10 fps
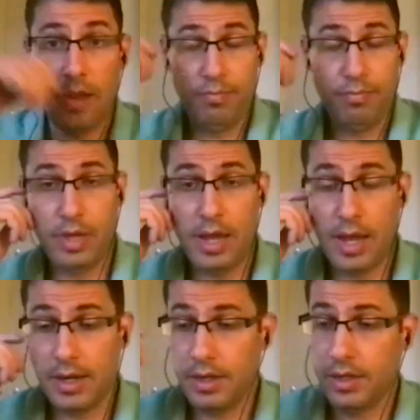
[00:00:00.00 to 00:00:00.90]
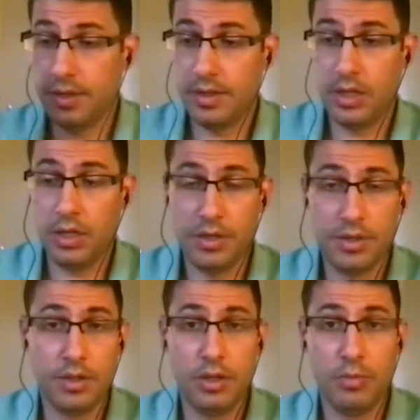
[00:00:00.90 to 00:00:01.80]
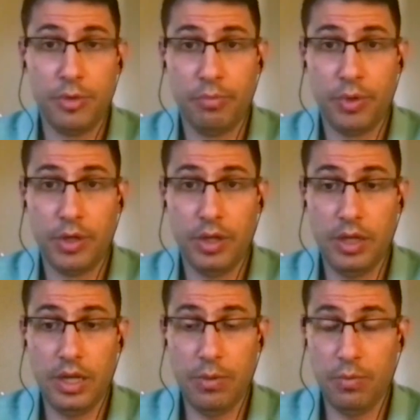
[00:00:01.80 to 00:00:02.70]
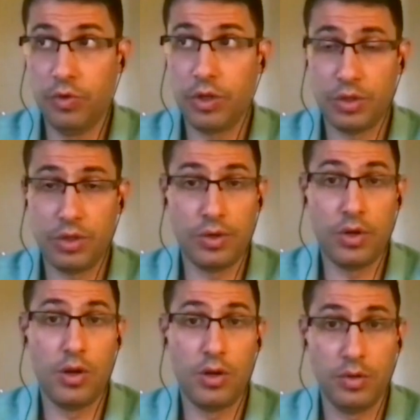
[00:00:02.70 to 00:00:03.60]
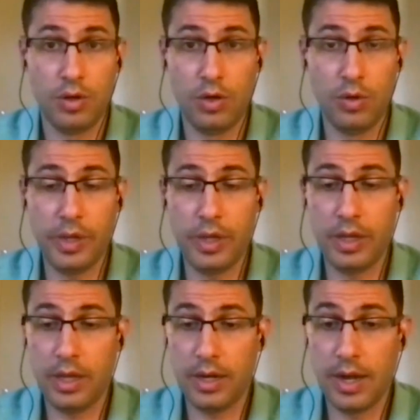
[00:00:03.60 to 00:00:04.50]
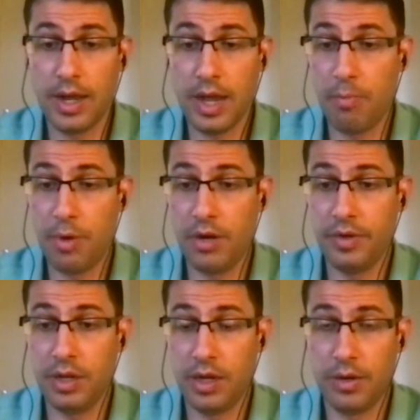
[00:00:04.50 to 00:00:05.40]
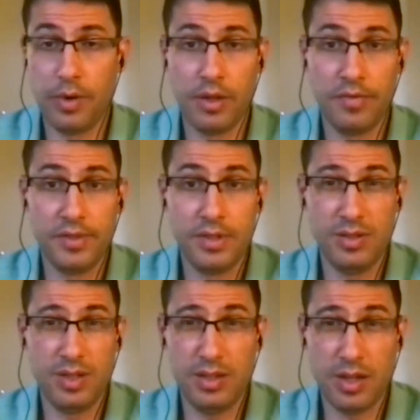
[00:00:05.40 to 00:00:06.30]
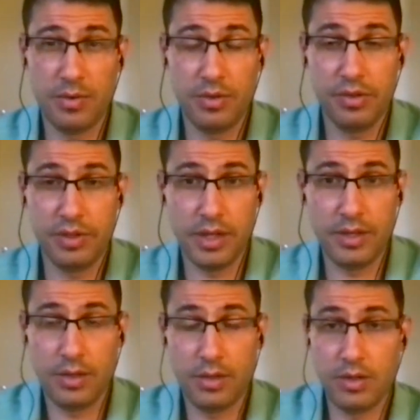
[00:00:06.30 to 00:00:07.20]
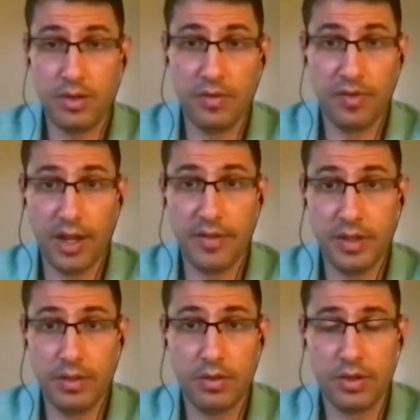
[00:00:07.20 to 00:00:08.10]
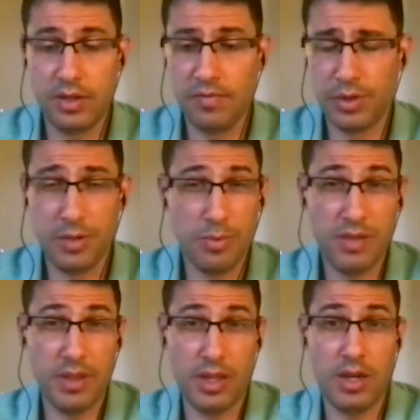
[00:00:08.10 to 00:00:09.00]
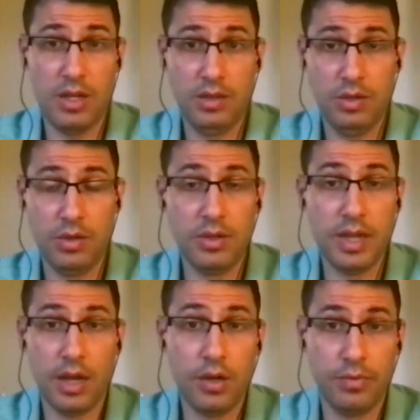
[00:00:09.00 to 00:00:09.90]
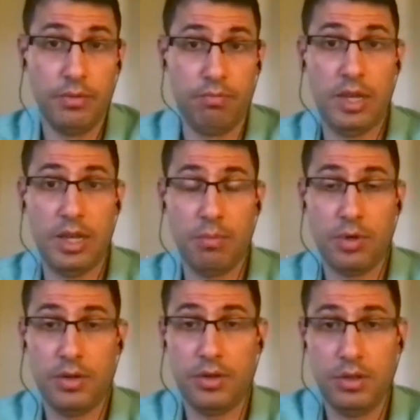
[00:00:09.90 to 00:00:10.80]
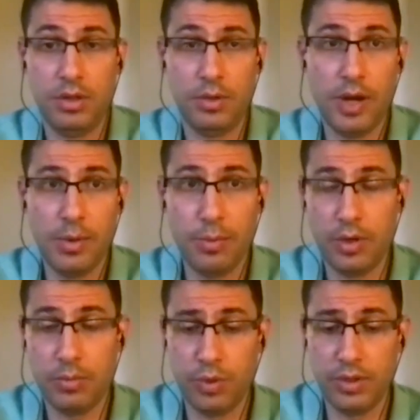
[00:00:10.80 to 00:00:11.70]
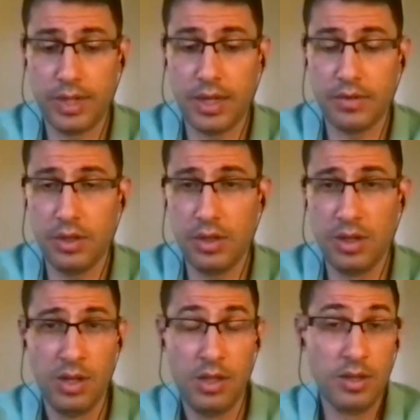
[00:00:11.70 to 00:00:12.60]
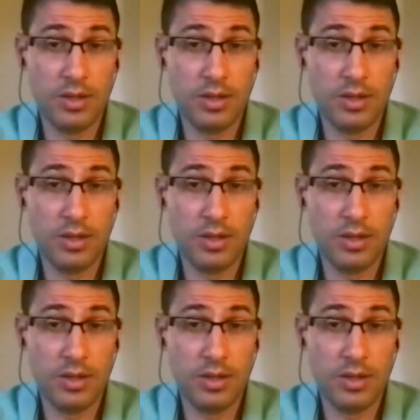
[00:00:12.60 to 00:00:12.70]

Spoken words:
Yeah, I didn't get to see any of Sonoma, but it looked strong all weekend, and I barely got around the facilities. I really only got down to turn 5 and 13, 14. But even then, you could tell the campgrounds. You're right, were exactly good. The other